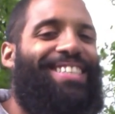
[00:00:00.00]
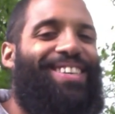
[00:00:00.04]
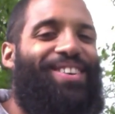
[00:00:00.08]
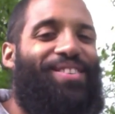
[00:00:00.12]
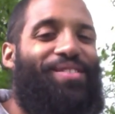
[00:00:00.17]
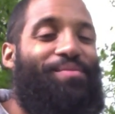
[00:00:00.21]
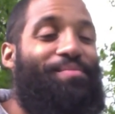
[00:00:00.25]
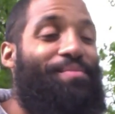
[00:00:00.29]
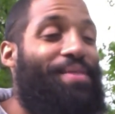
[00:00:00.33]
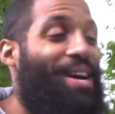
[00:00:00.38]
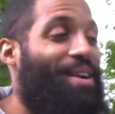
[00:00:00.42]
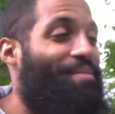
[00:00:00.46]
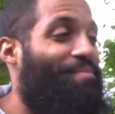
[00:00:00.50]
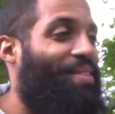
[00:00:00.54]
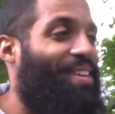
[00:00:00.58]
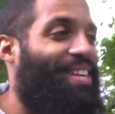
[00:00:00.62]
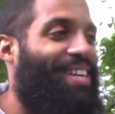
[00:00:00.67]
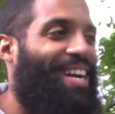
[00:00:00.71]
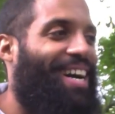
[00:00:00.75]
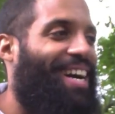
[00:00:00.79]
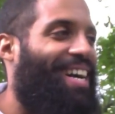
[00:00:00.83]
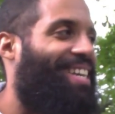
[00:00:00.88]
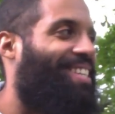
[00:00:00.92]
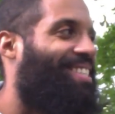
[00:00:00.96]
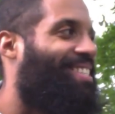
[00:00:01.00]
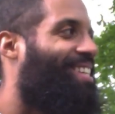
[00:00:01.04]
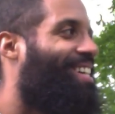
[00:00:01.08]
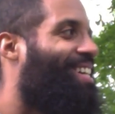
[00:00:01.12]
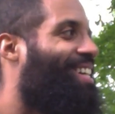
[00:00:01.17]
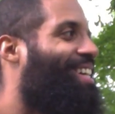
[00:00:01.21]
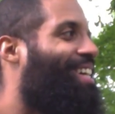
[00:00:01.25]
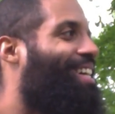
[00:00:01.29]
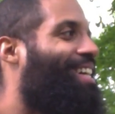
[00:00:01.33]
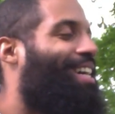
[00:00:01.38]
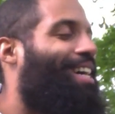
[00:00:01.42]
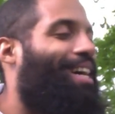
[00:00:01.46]
Don't mind me, guys.
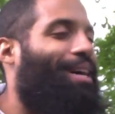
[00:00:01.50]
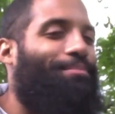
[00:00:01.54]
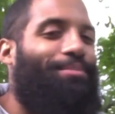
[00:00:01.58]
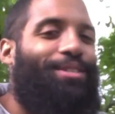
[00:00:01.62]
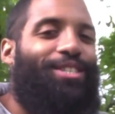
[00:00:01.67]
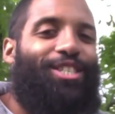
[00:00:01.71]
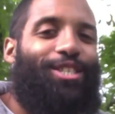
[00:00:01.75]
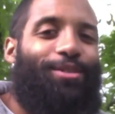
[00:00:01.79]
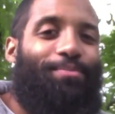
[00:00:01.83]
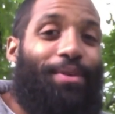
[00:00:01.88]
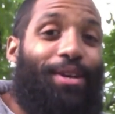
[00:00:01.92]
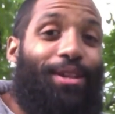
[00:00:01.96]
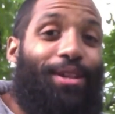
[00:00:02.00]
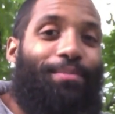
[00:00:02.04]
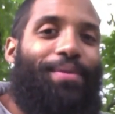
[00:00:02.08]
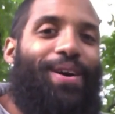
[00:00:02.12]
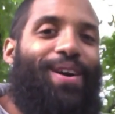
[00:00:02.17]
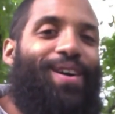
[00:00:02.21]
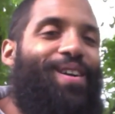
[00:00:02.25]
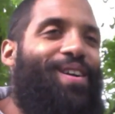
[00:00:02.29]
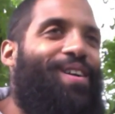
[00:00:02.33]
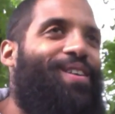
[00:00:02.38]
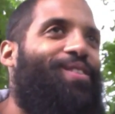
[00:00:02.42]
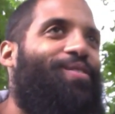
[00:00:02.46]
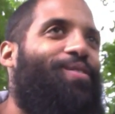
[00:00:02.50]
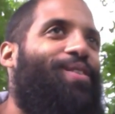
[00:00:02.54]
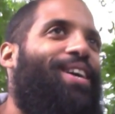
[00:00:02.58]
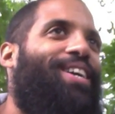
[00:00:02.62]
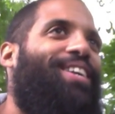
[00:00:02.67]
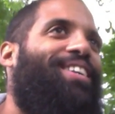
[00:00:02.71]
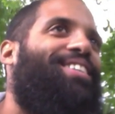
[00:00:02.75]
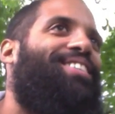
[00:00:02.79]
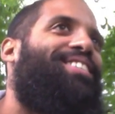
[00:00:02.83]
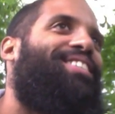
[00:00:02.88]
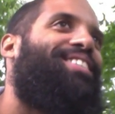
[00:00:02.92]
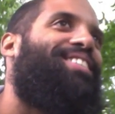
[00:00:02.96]
I'm just spilling my heart
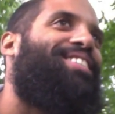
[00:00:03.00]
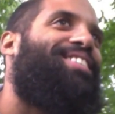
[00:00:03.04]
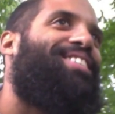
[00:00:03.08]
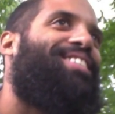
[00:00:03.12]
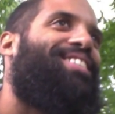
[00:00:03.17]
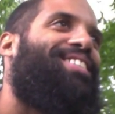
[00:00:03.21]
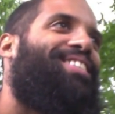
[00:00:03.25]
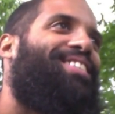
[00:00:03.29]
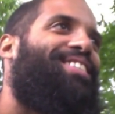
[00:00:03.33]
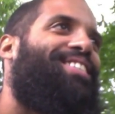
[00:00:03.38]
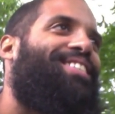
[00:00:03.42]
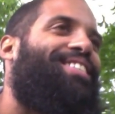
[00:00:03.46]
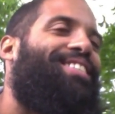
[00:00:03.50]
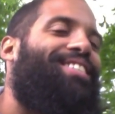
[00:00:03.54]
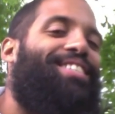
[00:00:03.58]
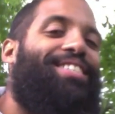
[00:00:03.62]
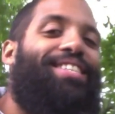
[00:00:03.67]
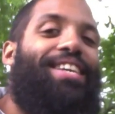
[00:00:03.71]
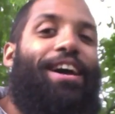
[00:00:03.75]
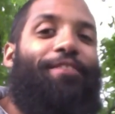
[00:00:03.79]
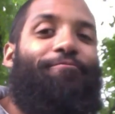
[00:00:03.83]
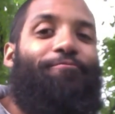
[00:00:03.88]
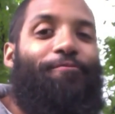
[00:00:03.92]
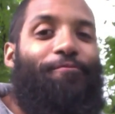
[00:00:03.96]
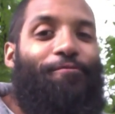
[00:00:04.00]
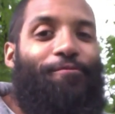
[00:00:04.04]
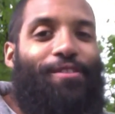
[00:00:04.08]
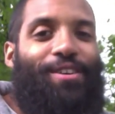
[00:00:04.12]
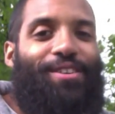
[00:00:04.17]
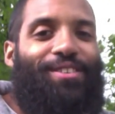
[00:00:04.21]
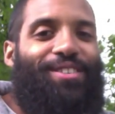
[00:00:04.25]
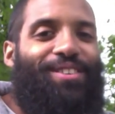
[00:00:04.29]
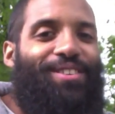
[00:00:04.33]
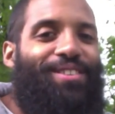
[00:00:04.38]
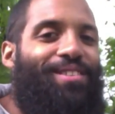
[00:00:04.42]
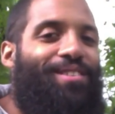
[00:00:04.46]
away. Just having
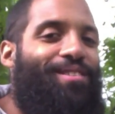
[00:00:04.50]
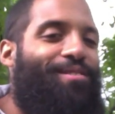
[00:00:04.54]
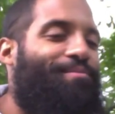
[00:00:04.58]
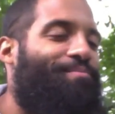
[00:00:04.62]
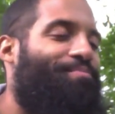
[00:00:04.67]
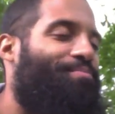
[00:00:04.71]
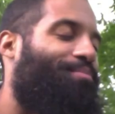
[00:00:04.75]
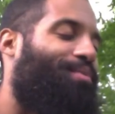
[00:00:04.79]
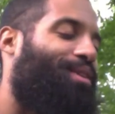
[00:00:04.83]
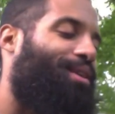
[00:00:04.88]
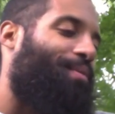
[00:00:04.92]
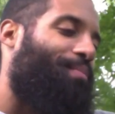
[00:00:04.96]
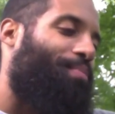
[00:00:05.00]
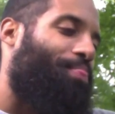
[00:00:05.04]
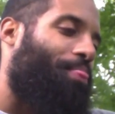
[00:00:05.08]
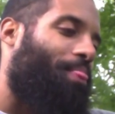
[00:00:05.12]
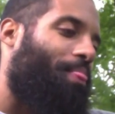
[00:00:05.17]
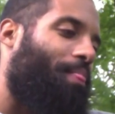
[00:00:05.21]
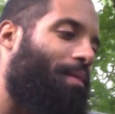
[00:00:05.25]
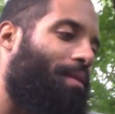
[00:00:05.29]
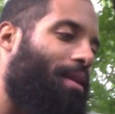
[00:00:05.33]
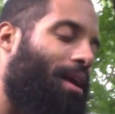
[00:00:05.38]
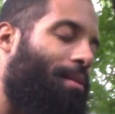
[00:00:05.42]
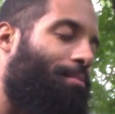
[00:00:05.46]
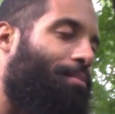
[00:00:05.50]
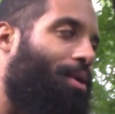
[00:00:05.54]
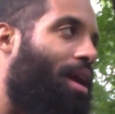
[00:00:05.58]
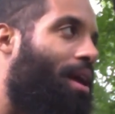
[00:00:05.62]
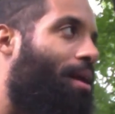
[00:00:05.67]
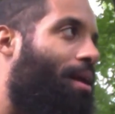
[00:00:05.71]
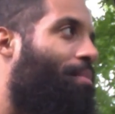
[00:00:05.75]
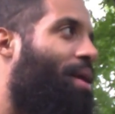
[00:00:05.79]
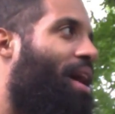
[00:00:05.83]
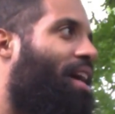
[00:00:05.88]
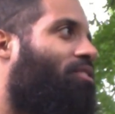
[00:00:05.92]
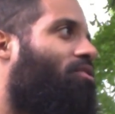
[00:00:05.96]
fun, you know? But I'm
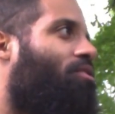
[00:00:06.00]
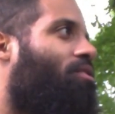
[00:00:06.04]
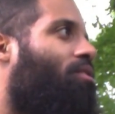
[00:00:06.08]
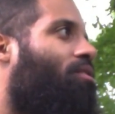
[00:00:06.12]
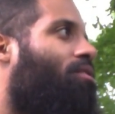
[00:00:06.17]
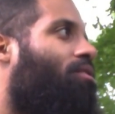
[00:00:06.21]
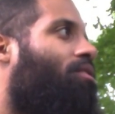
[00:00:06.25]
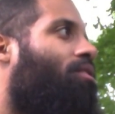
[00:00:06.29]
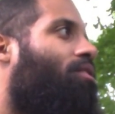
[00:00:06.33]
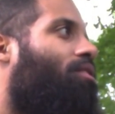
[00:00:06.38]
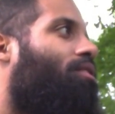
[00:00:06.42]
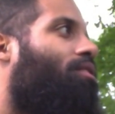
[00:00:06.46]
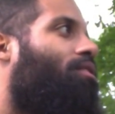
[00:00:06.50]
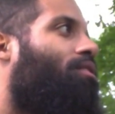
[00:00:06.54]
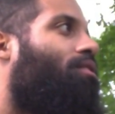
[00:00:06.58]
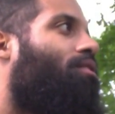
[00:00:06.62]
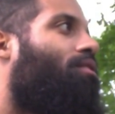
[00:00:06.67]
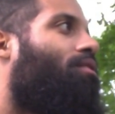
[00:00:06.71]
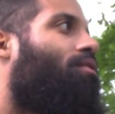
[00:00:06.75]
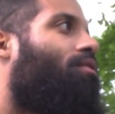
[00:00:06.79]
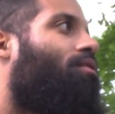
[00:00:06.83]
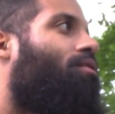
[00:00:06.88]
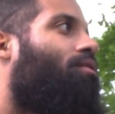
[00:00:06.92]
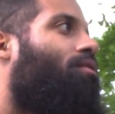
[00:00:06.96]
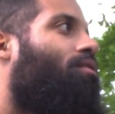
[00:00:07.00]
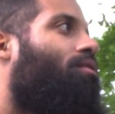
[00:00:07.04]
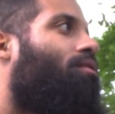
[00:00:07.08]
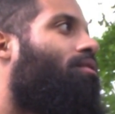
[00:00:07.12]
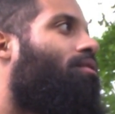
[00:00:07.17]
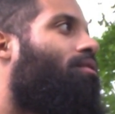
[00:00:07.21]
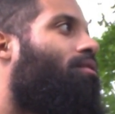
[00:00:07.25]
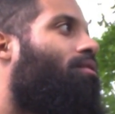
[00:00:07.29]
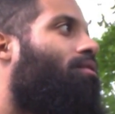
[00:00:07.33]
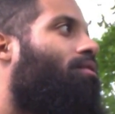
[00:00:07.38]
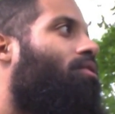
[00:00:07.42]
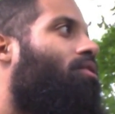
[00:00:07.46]
getting back to the
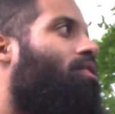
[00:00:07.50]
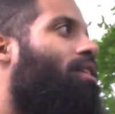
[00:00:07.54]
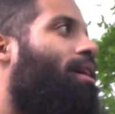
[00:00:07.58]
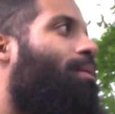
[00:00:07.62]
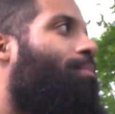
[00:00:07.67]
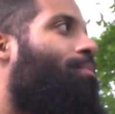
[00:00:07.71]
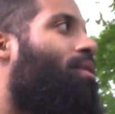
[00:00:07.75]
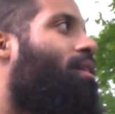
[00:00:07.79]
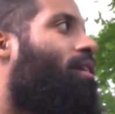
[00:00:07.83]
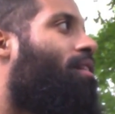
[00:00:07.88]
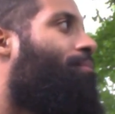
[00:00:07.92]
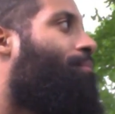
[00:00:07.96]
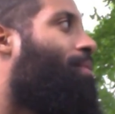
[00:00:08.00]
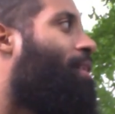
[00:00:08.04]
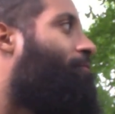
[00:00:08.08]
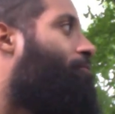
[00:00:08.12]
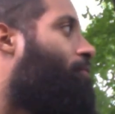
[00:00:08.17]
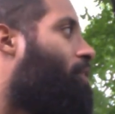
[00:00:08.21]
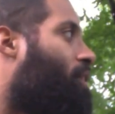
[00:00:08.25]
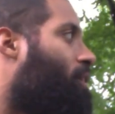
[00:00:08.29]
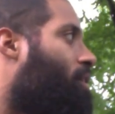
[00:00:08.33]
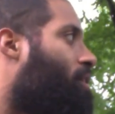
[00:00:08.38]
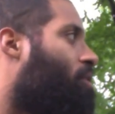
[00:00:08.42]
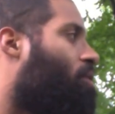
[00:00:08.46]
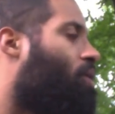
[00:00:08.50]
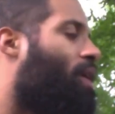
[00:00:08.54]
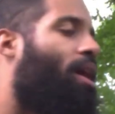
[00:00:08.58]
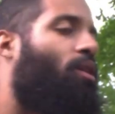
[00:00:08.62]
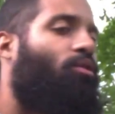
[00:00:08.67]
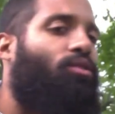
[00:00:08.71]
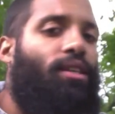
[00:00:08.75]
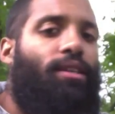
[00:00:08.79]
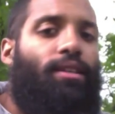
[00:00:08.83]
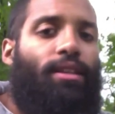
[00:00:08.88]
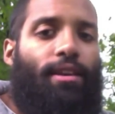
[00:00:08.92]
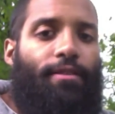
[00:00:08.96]
segment of my video,
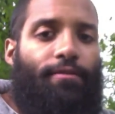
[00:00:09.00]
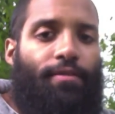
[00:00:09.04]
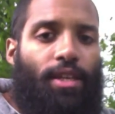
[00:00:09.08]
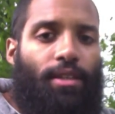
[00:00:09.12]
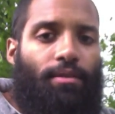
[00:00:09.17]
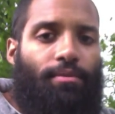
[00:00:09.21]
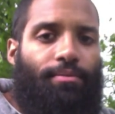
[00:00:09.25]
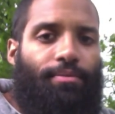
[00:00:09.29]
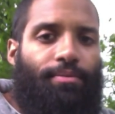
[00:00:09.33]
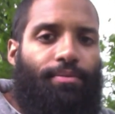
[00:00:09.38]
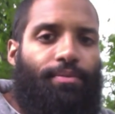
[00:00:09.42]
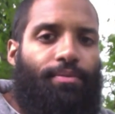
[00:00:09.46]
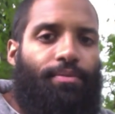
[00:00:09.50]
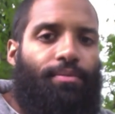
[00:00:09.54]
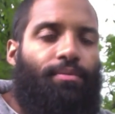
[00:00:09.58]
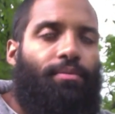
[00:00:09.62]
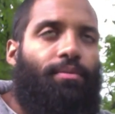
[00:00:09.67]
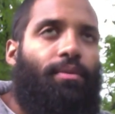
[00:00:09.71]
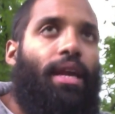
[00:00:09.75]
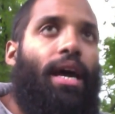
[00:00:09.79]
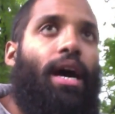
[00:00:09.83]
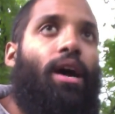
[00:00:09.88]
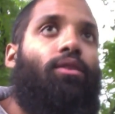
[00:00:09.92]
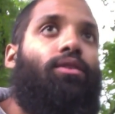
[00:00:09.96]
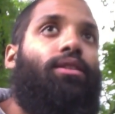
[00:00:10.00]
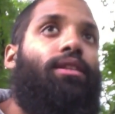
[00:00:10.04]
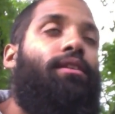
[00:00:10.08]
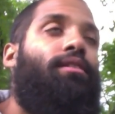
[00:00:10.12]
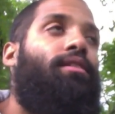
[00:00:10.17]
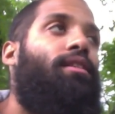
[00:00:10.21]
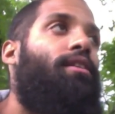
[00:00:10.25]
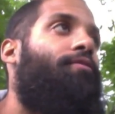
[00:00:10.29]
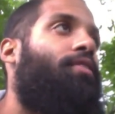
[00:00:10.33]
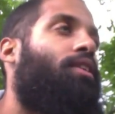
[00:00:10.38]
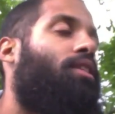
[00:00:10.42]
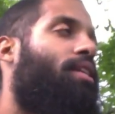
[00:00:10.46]
Healthy Living the Healthy
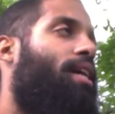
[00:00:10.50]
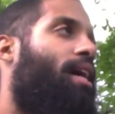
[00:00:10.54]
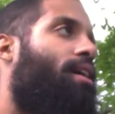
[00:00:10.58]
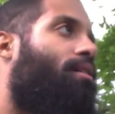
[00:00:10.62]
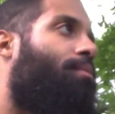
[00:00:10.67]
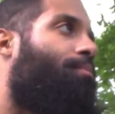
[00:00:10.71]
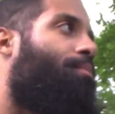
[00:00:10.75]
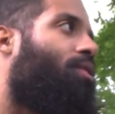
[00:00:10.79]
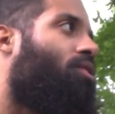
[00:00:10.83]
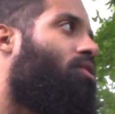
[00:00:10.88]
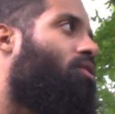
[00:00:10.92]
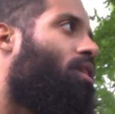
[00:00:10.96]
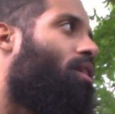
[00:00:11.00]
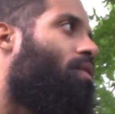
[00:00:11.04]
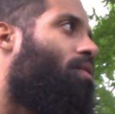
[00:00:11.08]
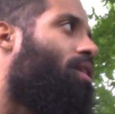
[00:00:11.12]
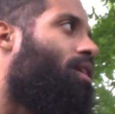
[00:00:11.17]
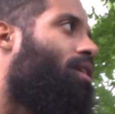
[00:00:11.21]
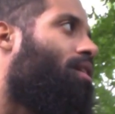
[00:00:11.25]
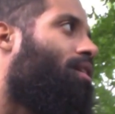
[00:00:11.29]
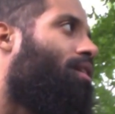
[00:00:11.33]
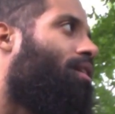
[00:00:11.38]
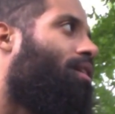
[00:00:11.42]
Living documentary.